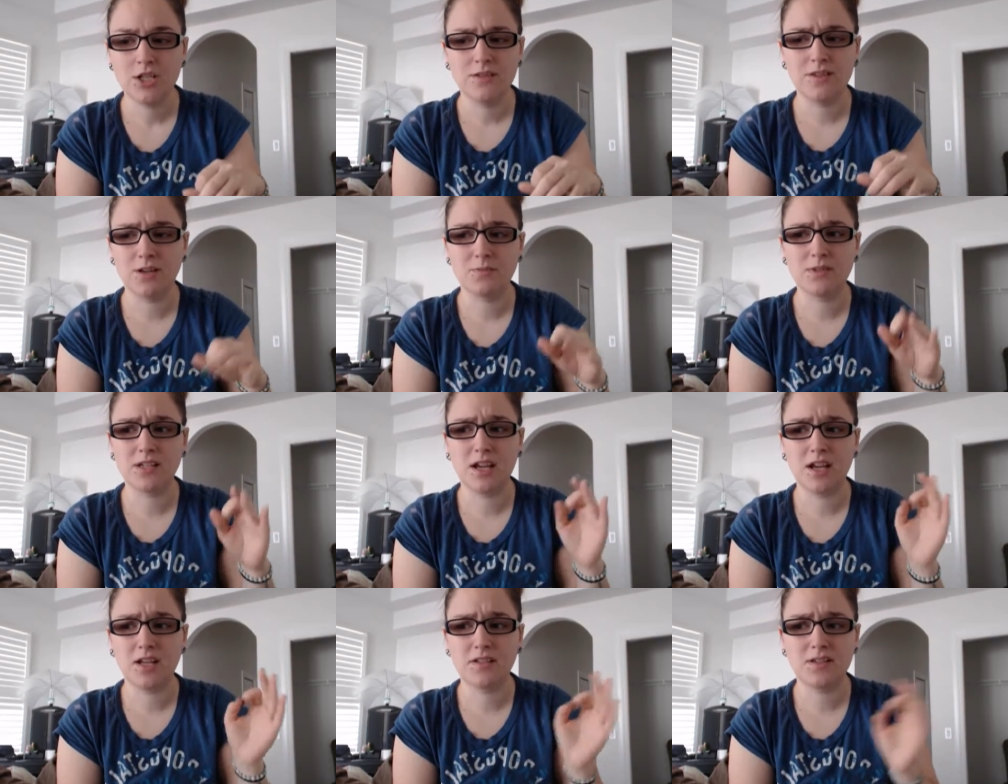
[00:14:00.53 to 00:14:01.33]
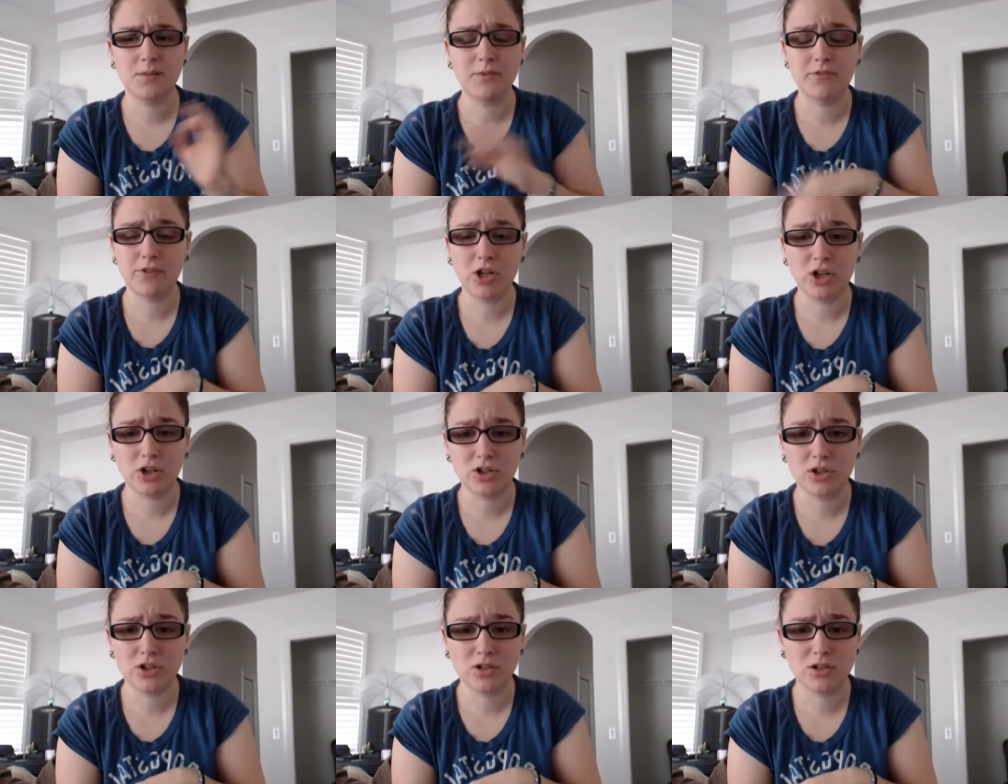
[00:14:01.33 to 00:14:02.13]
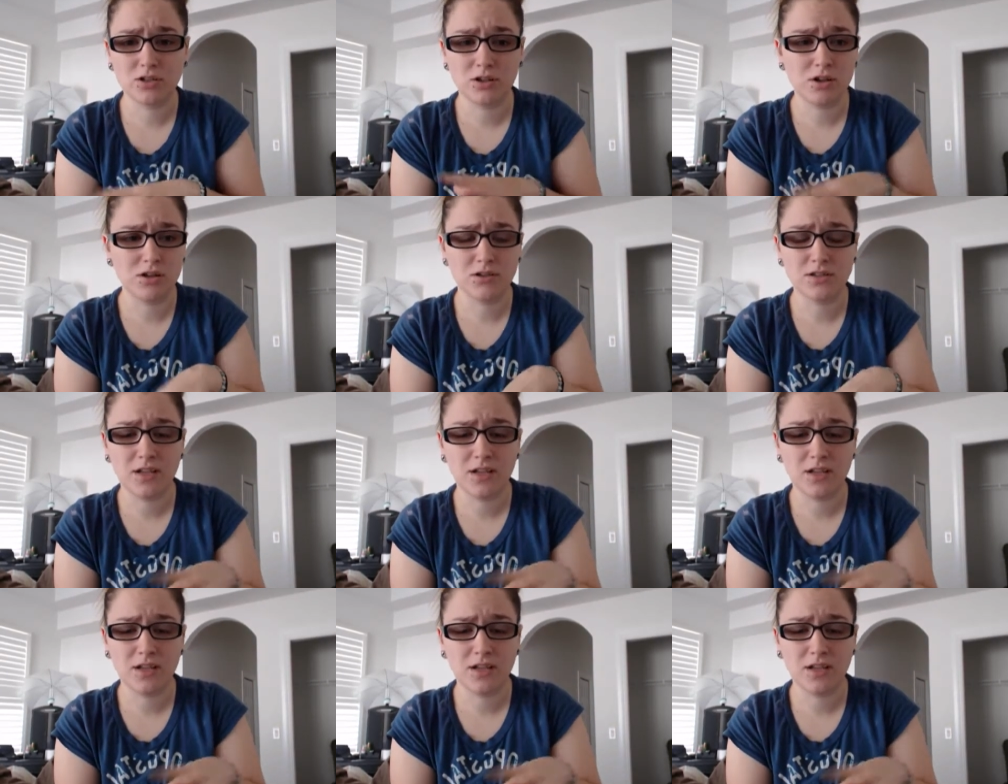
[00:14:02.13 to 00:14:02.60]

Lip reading: There was like some of her